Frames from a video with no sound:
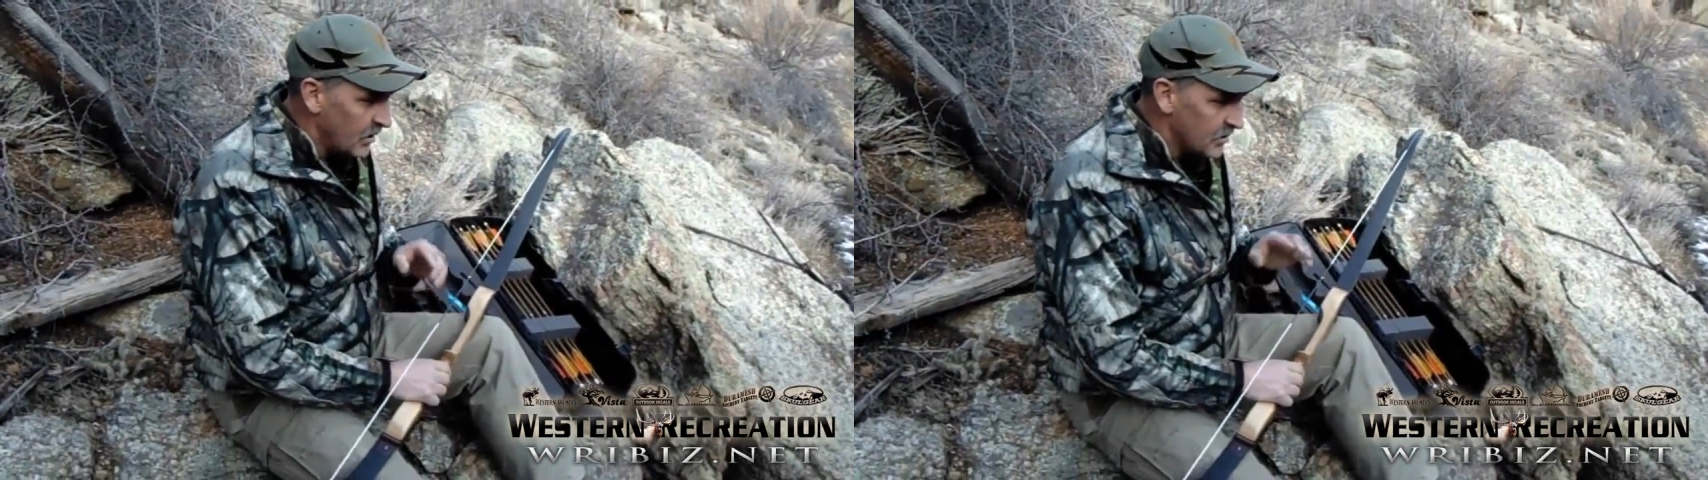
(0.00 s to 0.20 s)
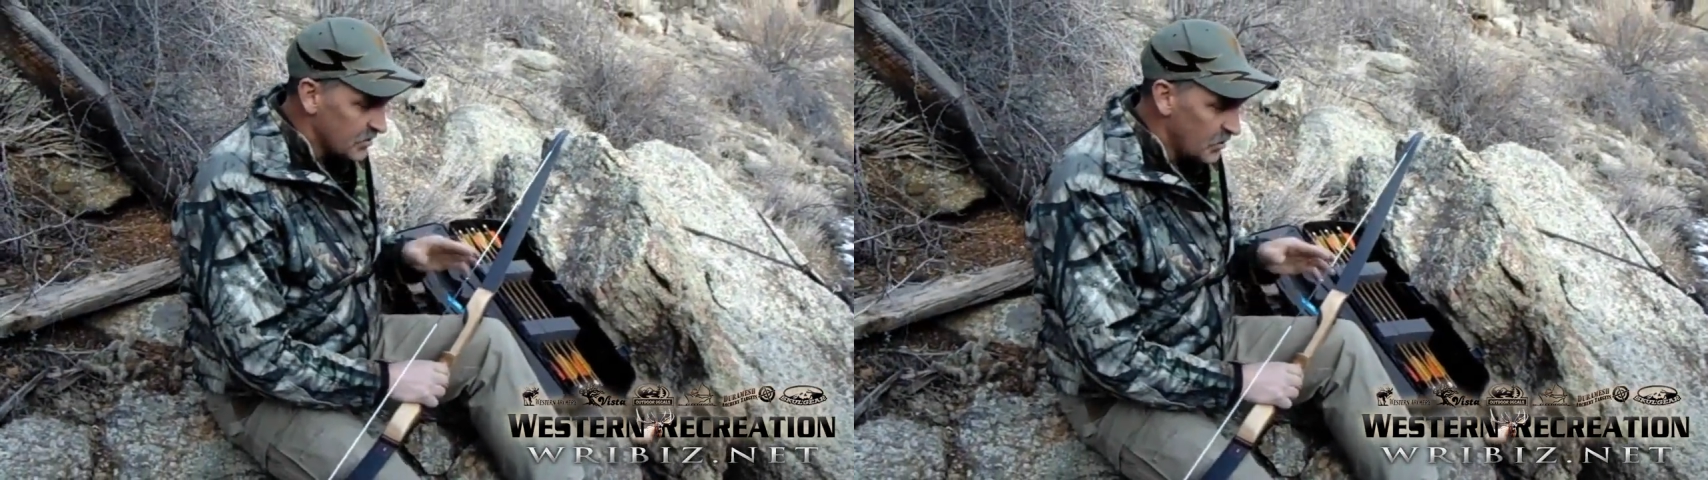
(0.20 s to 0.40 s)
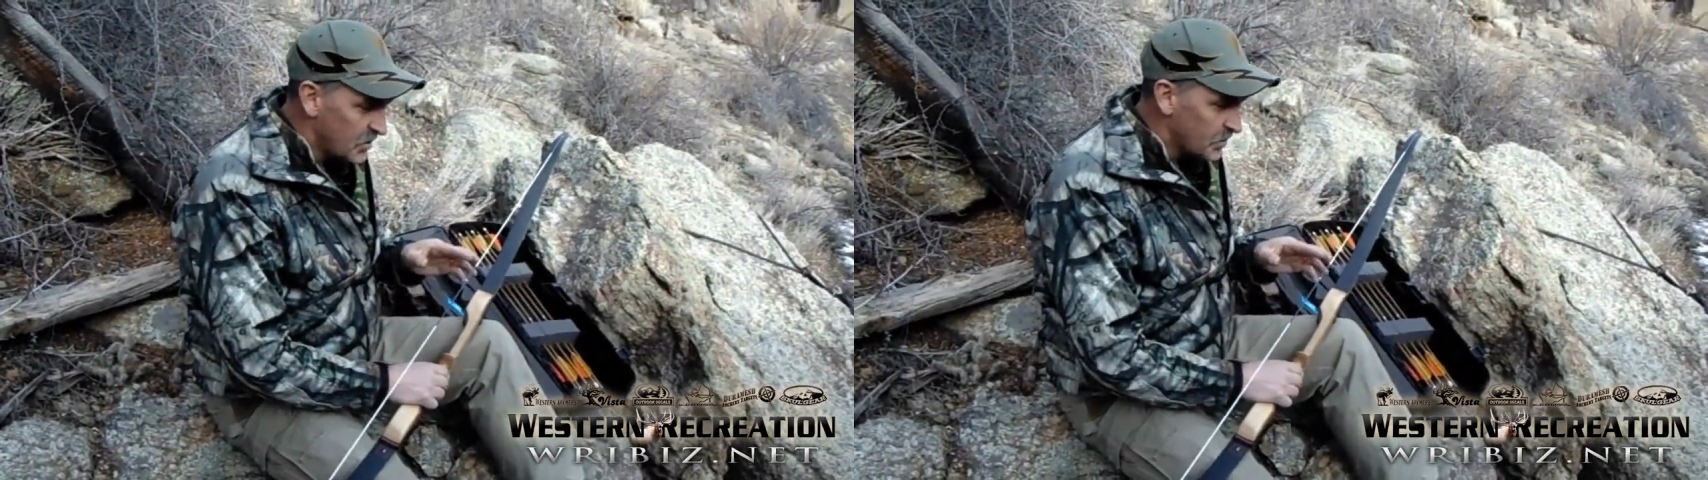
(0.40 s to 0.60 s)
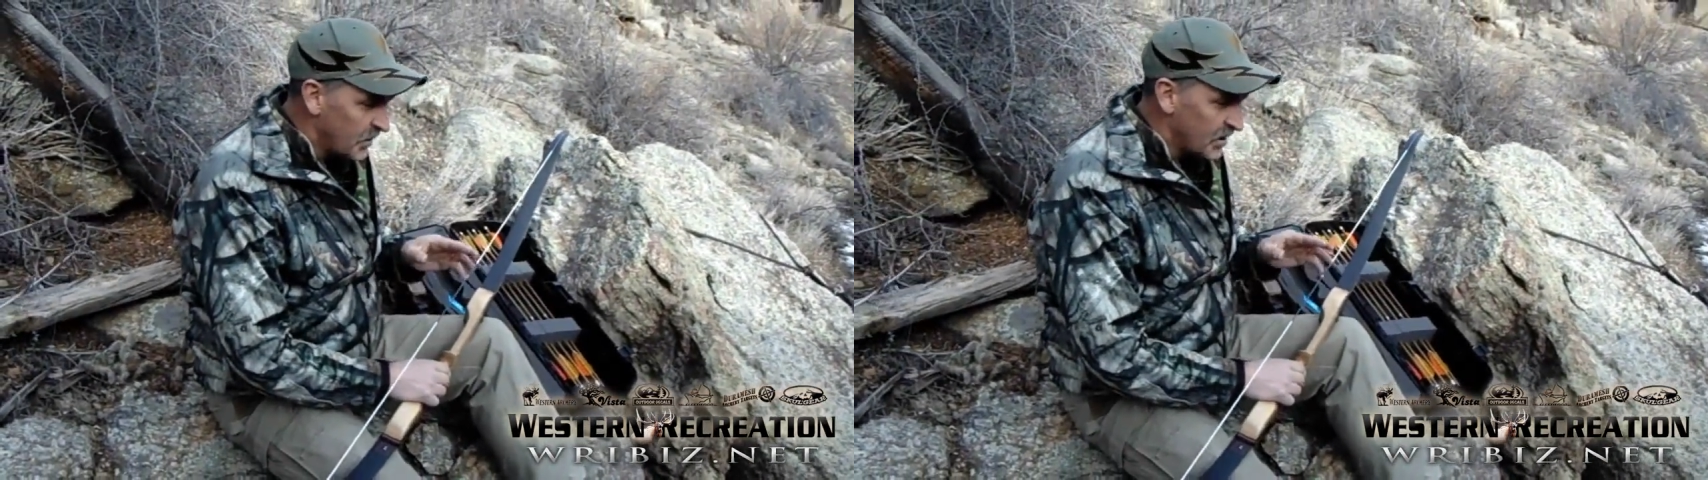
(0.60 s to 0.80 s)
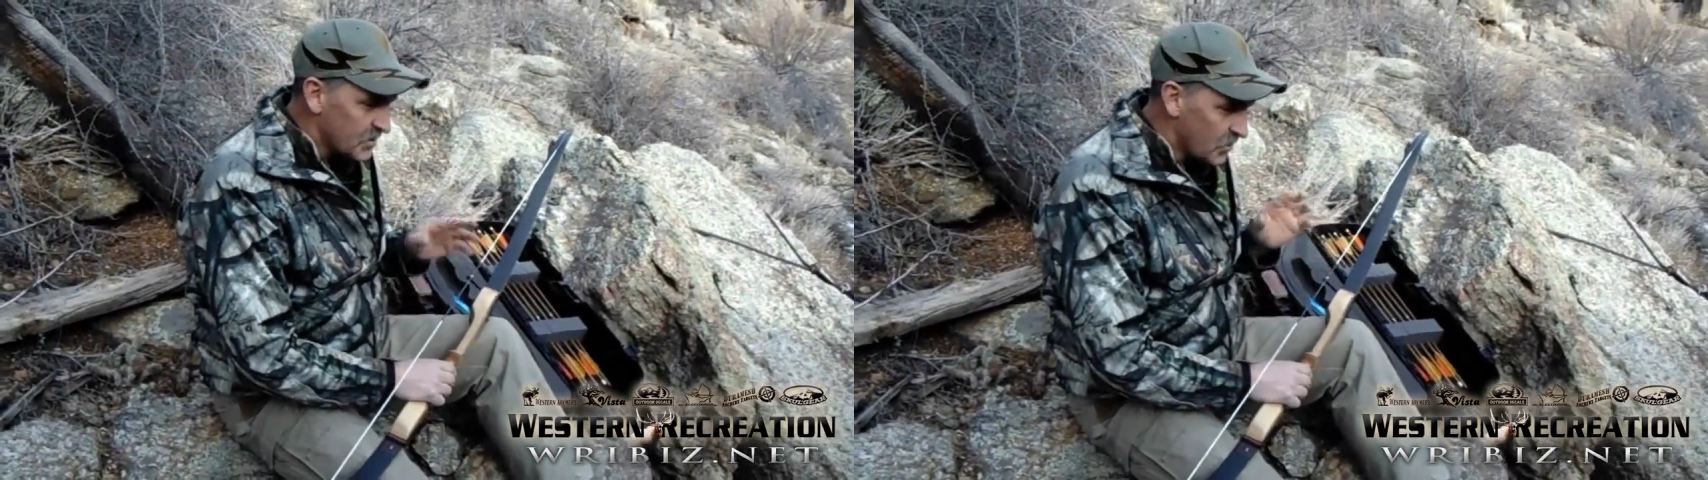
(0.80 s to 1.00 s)
The sweet
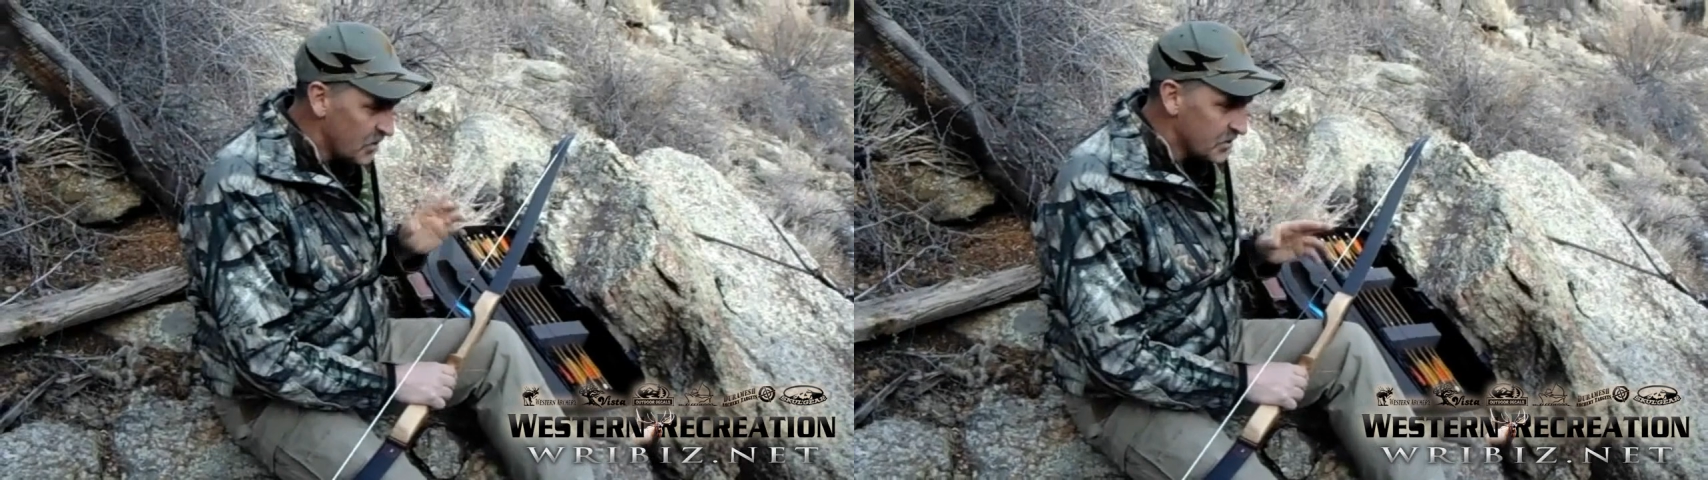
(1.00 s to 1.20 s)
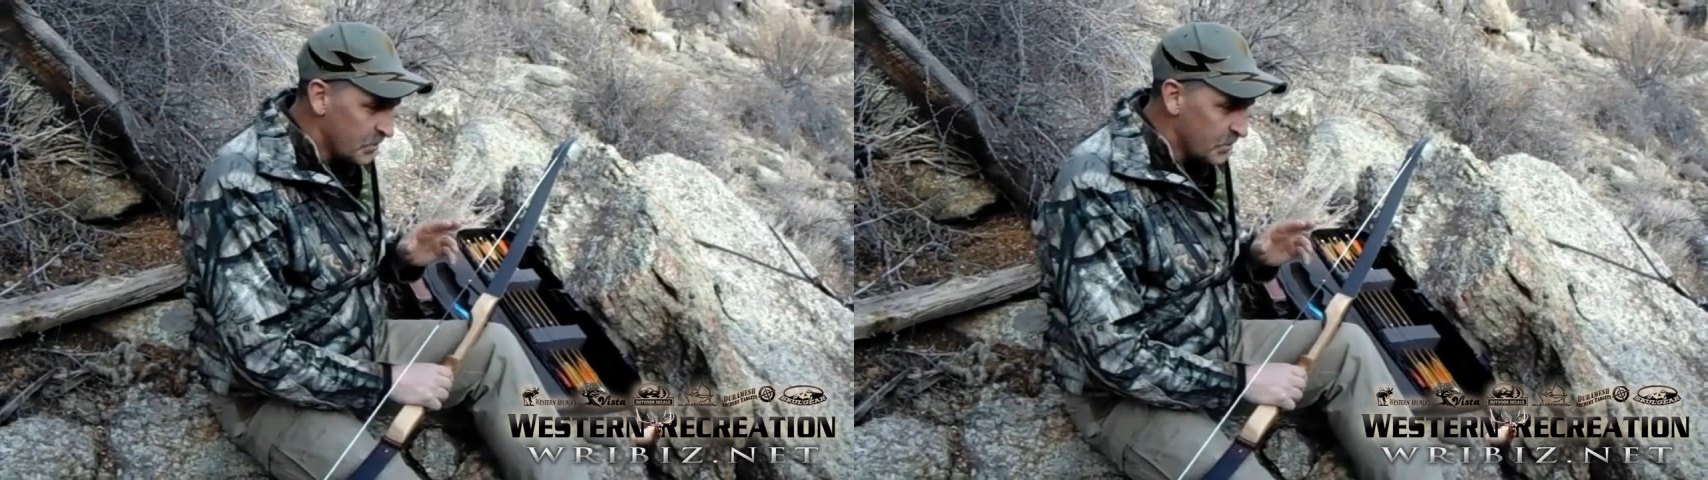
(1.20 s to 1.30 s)
spot is where this